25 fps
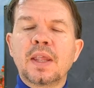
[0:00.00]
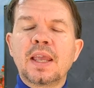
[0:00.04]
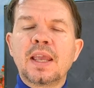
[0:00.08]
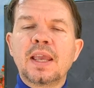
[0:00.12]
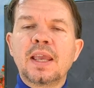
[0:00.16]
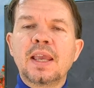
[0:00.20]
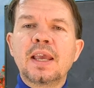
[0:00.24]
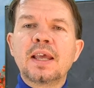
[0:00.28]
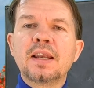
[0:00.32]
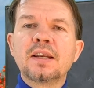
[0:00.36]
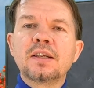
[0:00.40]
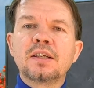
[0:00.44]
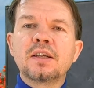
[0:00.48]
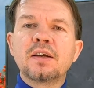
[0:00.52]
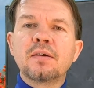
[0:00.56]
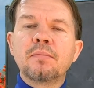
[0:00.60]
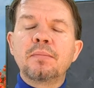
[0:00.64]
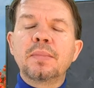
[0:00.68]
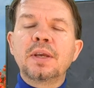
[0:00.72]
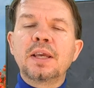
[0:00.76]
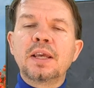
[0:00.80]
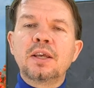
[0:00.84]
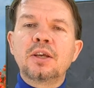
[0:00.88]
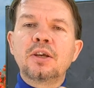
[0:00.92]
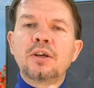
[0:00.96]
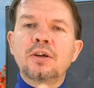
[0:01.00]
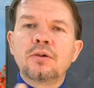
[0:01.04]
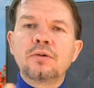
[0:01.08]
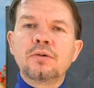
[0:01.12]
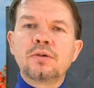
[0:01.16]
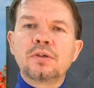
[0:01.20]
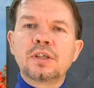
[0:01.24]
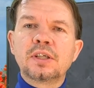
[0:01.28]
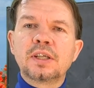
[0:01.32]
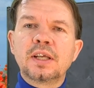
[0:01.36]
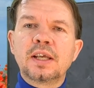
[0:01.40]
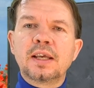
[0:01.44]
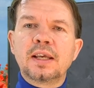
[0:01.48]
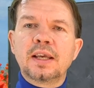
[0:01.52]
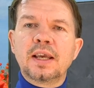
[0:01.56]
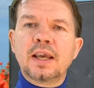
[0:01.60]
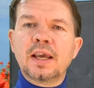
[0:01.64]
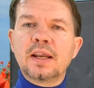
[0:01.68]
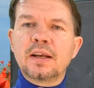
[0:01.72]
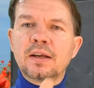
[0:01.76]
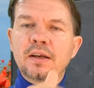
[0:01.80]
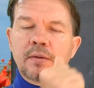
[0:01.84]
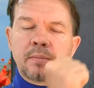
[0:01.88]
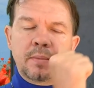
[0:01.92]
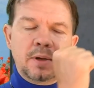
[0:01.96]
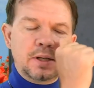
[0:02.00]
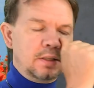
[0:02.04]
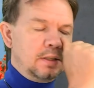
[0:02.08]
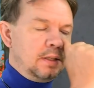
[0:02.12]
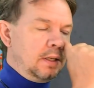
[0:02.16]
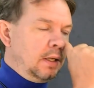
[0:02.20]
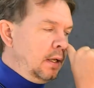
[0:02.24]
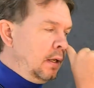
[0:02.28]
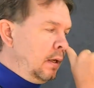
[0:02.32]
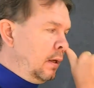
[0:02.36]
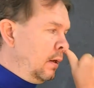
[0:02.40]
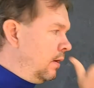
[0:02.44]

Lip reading: into me you see, intimacy,